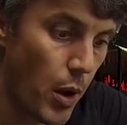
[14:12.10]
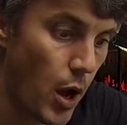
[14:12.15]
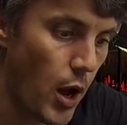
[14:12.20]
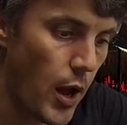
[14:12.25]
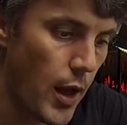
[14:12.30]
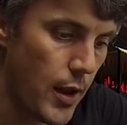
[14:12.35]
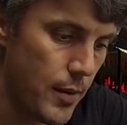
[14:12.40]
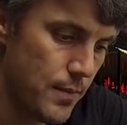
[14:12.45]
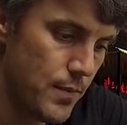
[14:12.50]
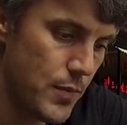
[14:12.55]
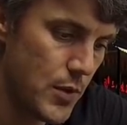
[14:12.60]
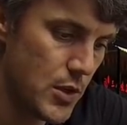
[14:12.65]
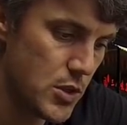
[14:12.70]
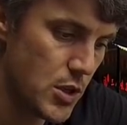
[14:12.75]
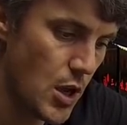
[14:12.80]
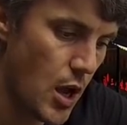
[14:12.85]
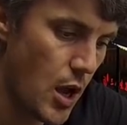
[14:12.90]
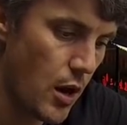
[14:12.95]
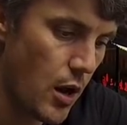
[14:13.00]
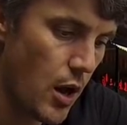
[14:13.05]
pot is
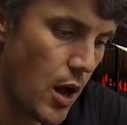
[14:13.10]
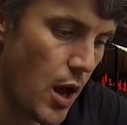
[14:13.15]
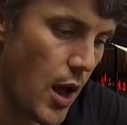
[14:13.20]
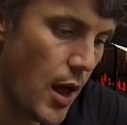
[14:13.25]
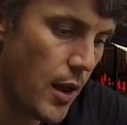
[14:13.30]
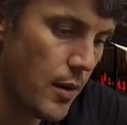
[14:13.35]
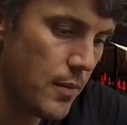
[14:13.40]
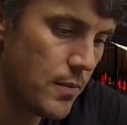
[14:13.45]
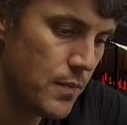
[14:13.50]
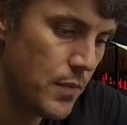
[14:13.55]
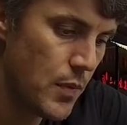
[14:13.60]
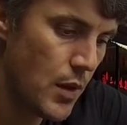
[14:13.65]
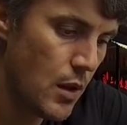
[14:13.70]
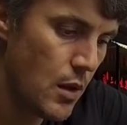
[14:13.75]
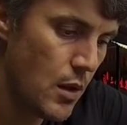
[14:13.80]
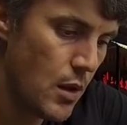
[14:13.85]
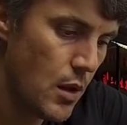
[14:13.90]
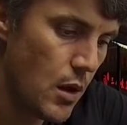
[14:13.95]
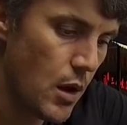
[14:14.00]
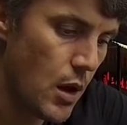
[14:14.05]
not hot.
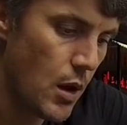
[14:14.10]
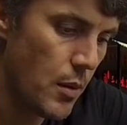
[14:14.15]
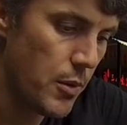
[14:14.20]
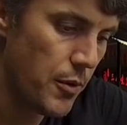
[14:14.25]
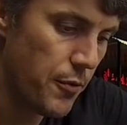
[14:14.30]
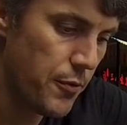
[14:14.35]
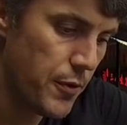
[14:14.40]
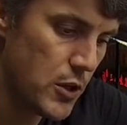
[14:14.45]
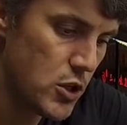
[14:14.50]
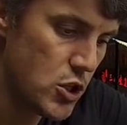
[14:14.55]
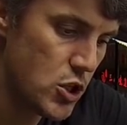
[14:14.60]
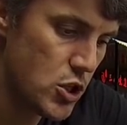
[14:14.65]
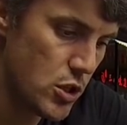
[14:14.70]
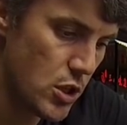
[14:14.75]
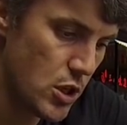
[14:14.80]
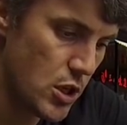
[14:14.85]
The fish,